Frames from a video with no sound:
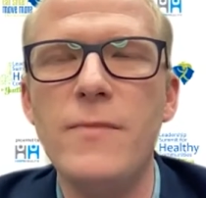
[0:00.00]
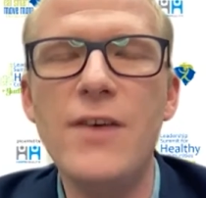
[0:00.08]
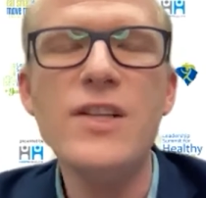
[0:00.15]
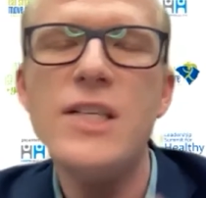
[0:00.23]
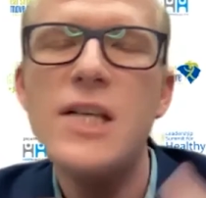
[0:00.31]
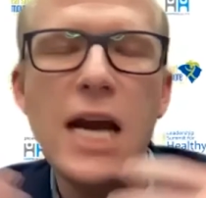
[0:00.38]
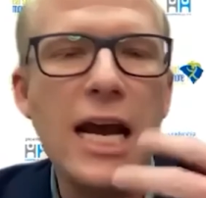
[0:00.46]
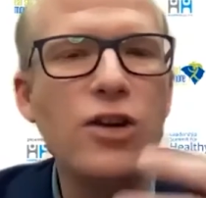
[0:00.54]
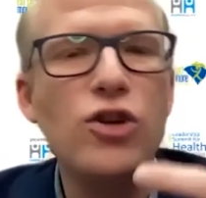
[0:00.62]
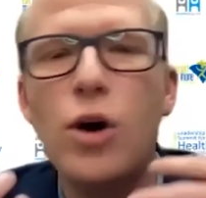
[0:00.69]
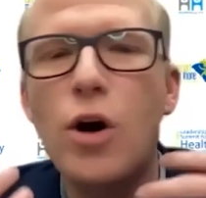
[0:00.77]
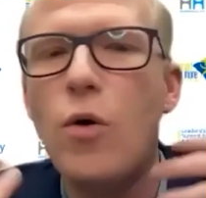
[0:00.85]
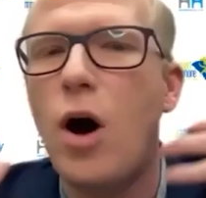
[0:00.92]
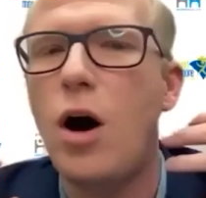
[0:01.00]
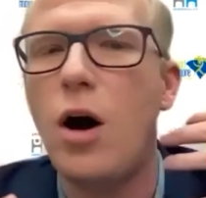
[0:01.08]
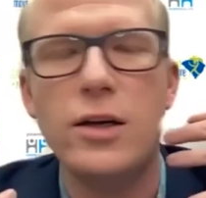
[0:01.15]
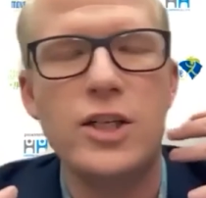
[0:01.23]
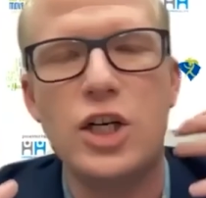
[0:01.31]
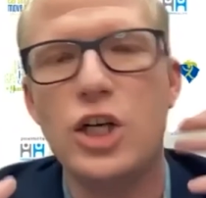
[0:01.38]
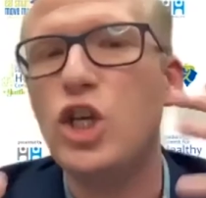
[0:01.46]
Give us an intro
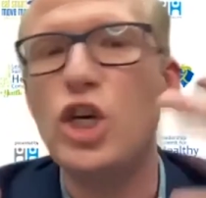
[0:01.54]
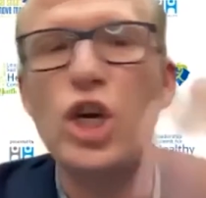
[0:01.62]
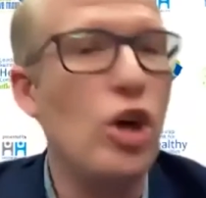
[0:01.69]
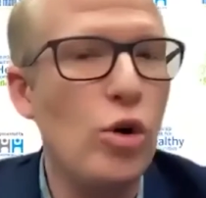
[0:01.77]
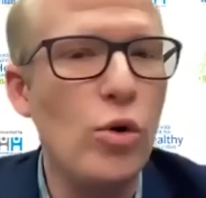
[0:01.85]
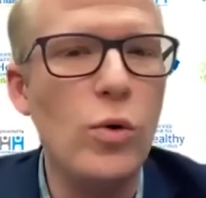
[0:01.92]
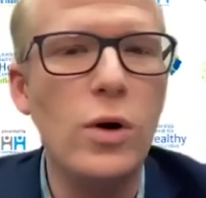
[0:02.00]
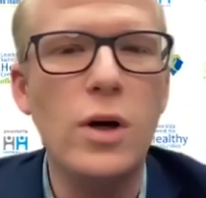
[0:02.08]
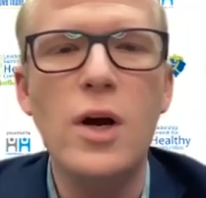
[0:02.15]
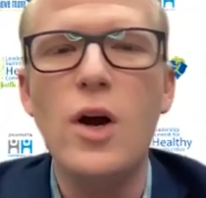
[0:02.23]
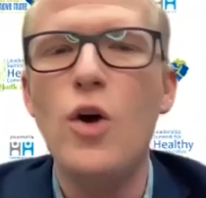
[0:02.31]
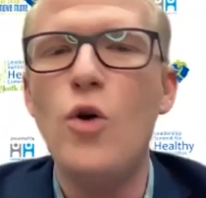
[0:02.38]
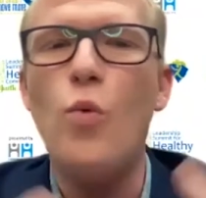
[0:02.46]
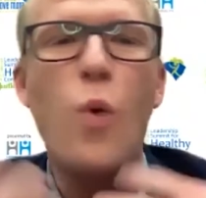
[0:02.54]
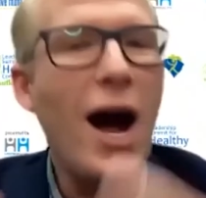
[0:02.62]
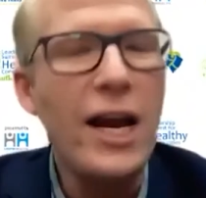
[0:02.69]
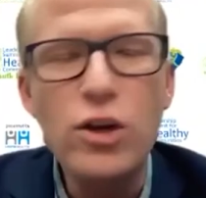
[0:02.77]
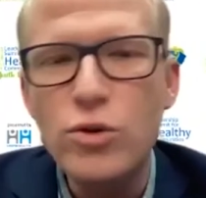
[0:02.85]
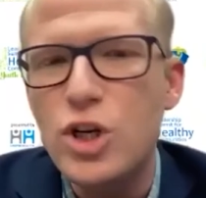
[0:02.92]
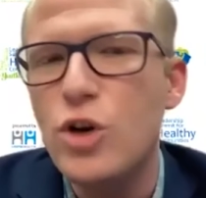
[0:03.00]
to you, why
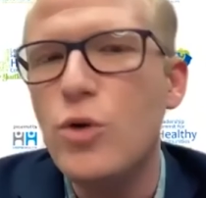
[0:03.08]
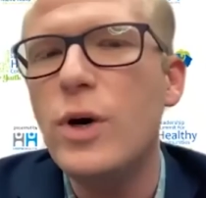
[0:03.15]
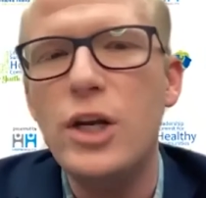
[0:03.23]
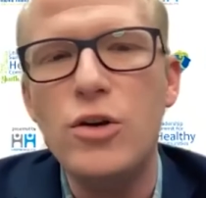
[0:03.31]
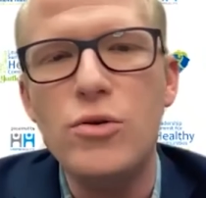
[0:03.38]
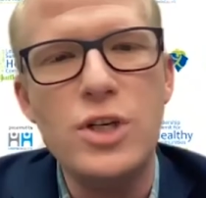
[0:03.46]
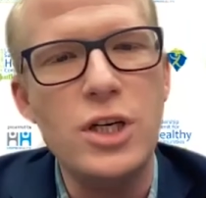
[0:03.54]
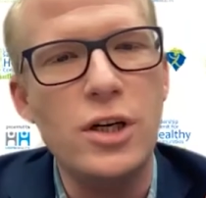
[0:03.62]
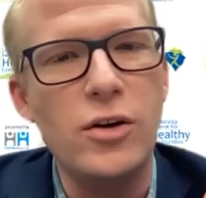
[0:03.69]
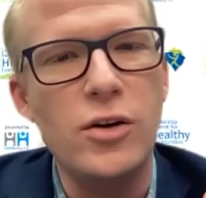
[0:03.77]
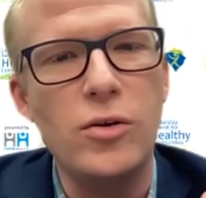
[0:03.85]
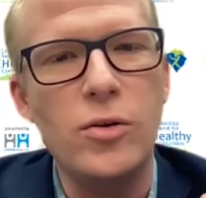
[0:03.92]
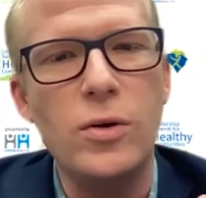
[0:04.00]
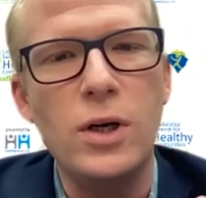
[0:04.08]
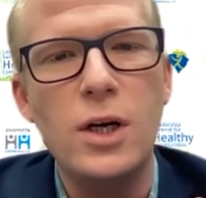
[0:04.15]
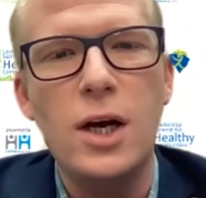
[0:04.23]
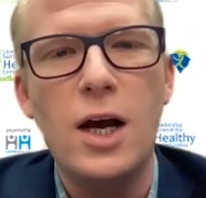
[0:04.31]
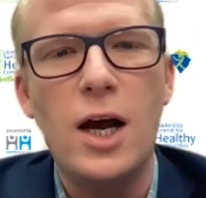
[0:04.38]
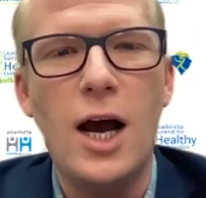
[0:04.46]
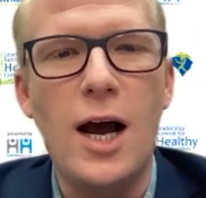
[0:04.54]
you do what you do,
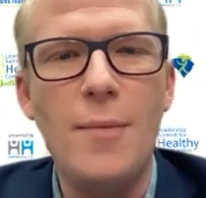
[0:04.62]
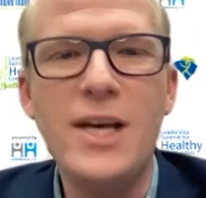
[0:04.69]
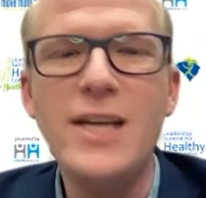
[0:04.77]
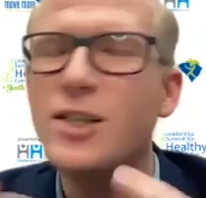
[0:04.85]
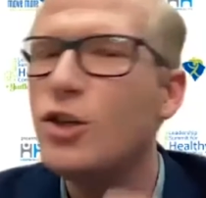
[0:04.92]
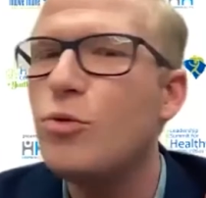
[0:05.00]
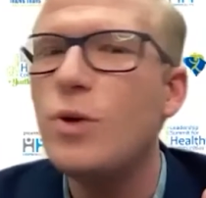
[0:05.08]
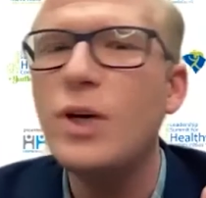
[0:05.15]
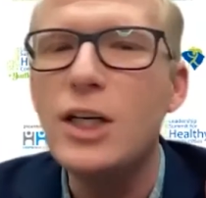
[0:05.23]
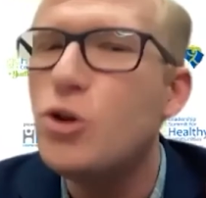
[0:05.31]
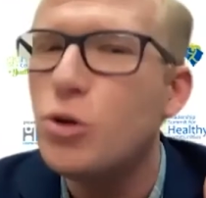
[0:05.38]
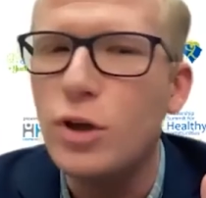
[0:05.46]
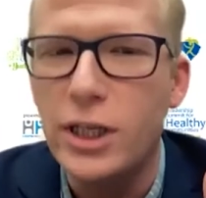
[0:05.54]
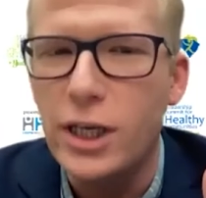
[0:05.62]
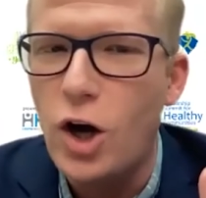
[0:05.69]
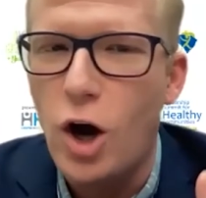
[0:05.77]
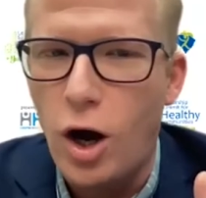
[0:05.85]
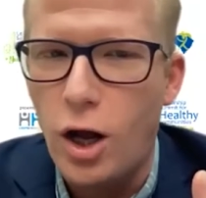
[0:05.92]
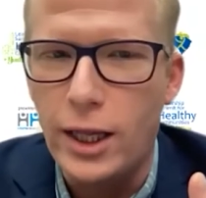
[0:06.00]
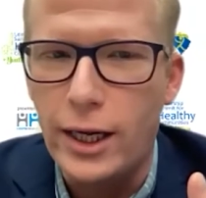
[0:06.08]
because it's really truly a
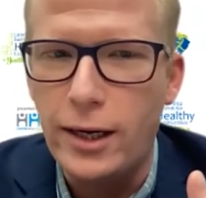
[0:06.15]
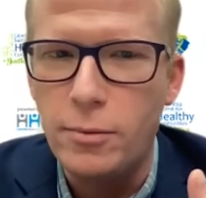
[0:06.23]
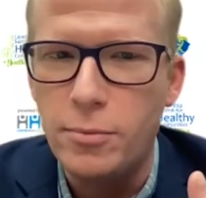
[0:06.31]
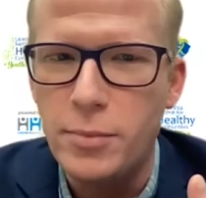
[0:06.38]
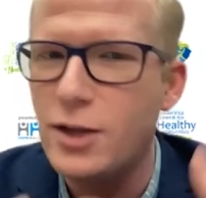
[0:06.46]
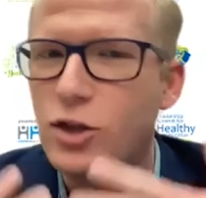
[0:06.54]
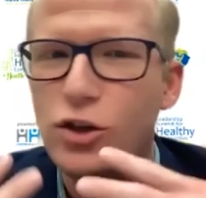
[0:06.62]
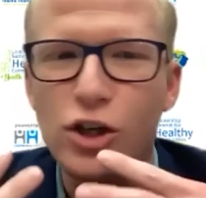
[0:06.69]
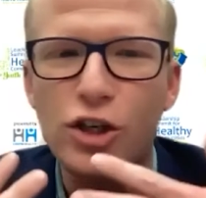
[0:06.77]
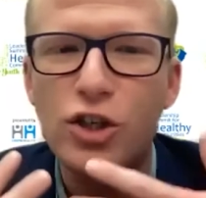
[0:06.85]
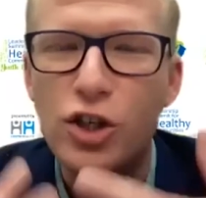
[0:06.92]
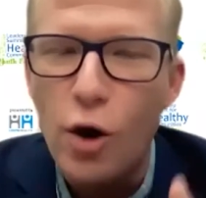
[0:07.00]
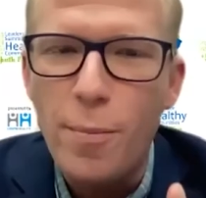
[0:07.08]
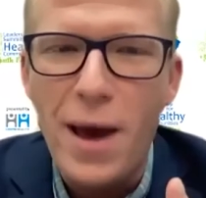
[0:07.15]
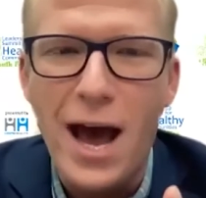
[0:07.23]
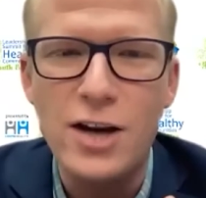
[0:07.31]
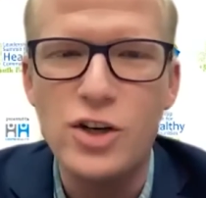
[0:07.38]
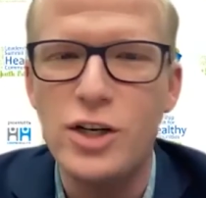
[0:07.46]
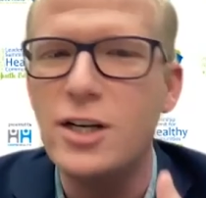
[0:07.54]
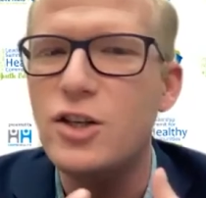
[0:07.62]
calling, because you're just so
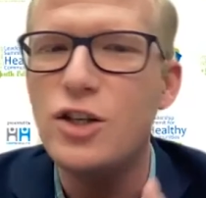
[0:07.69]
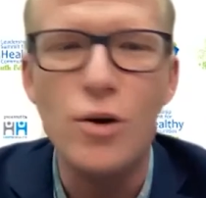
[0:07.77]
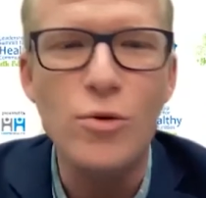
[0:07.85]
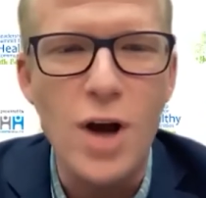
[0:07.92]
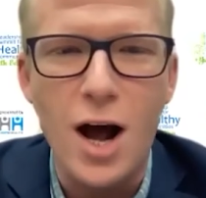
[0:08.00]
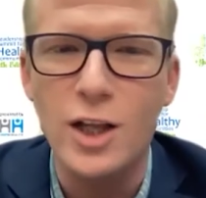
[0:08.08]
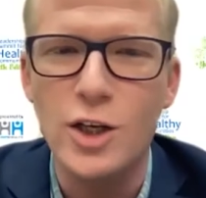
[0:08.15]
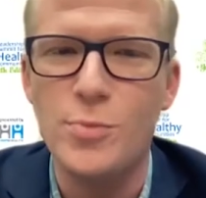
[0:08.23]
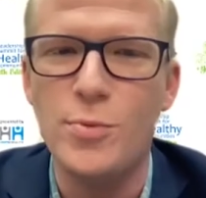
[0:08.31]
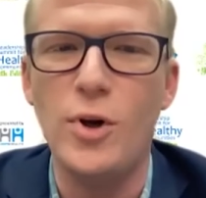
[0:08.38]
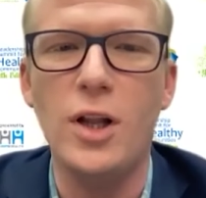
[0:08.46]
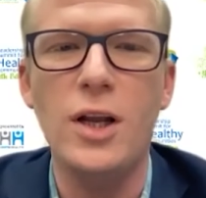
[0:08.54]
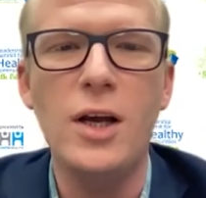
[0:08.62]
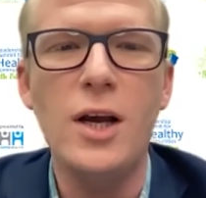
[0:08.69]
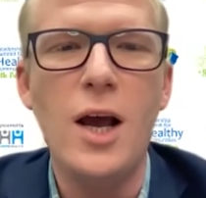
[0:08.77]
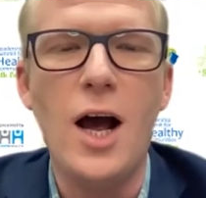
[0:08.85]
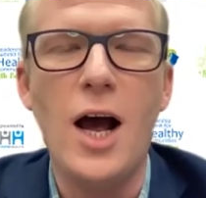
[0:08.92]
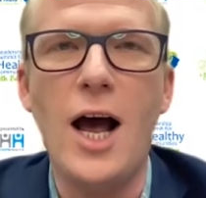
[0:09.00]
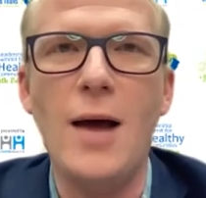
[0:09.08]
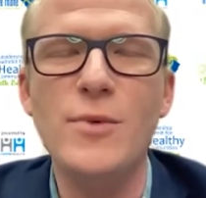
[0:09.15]
passionate, so knowledgeable,
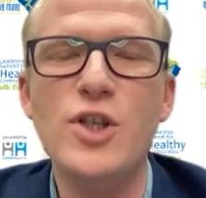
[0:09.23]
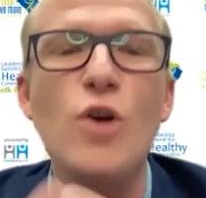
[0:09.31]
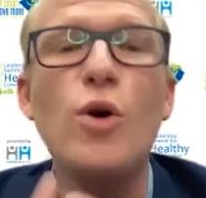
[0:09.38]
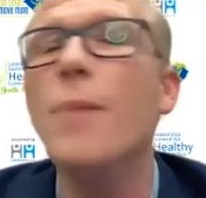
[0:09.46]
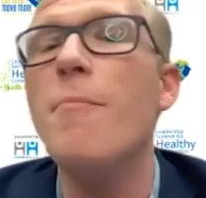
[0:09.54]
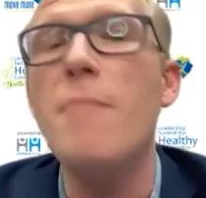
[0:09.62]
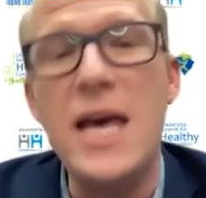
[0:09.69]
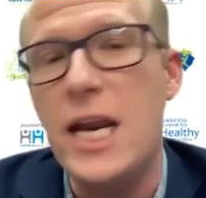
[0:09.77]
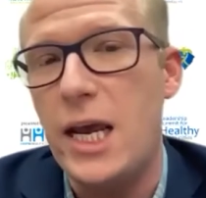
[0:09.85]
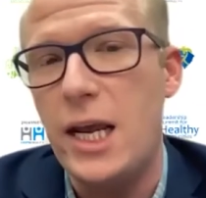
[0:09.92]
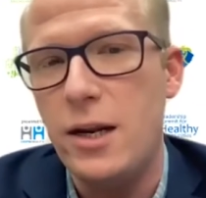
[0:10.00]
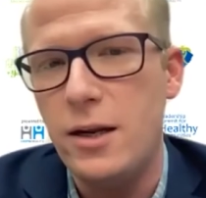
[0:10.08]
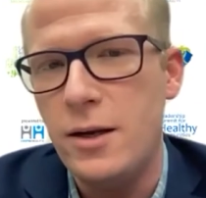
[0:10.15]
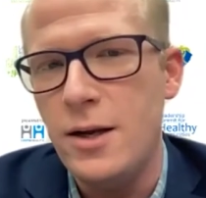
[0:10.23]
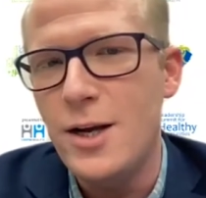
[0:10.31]
so committed.